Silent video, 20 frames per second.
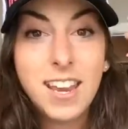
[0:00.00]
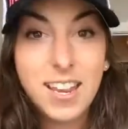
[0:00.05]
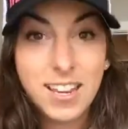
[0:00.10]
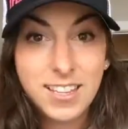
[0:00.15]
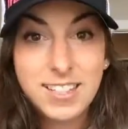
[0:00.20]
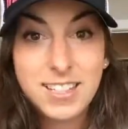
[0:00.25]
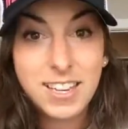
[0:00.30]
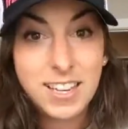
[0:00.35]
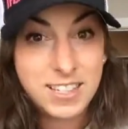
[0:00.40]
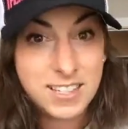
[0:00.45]

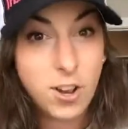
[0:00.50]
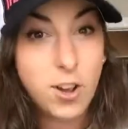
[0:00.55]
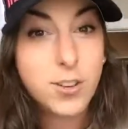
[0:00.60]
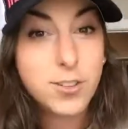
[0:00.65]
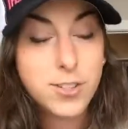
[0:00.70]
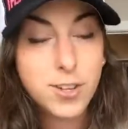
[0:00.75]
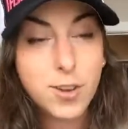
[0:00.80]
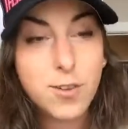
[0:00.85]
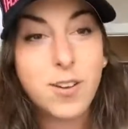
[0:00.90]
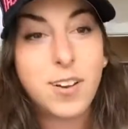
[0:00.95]
it's
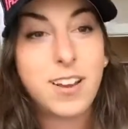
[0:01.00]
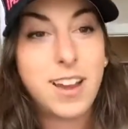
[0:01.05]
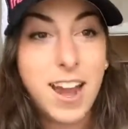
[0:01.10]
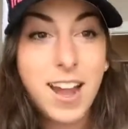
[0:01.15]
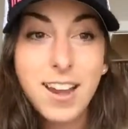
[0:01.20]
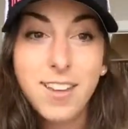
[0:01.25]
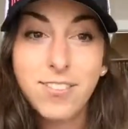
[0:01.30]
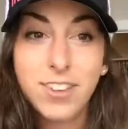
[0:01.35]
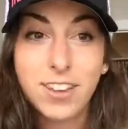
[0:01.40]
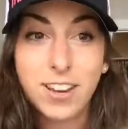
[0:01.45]
also
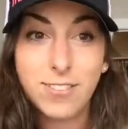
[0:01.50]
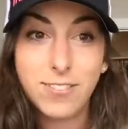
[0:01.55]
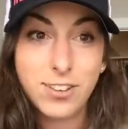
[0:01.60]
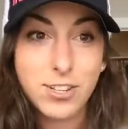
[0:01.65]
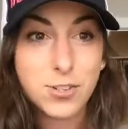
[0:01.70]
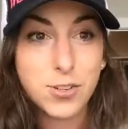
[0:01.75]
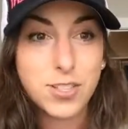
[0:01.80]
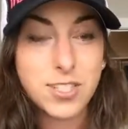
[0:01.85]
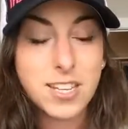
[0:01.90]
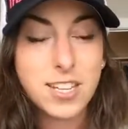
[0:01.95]
kind of like a
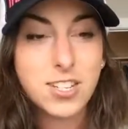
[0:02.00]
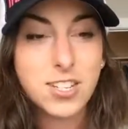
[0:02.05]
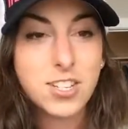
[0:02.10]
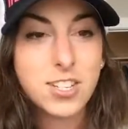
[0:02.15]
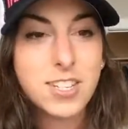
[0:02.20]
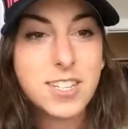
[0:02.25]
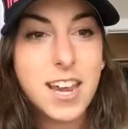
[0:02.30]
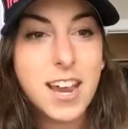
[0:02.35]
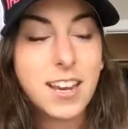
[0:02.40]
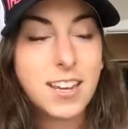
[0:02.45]

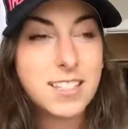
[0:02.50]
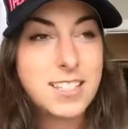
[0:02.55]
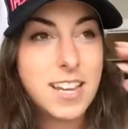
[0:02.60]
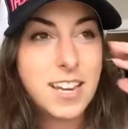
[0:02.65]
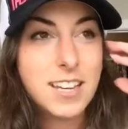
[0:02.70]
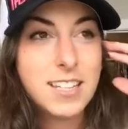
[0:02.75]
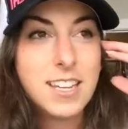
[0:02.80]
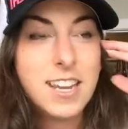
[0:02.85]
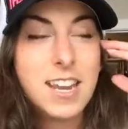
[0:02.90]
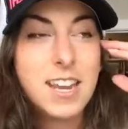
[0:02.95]
visualization
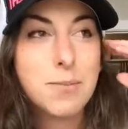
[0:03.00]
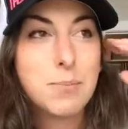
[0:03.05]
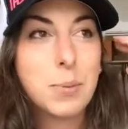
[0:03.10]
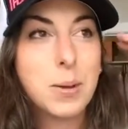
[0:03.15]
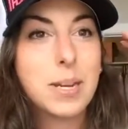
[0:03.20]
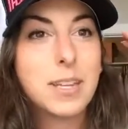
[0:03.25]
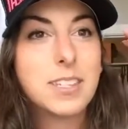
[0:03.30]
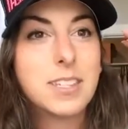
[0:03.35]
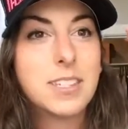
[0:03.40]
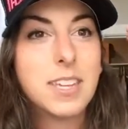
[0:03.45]
technique,
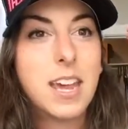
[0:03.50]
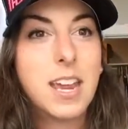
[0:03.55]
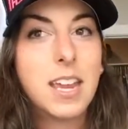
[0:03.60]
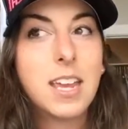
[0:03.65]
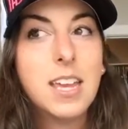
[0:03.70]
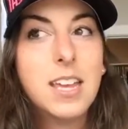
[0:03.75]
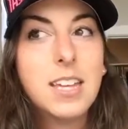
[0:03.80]
but it's like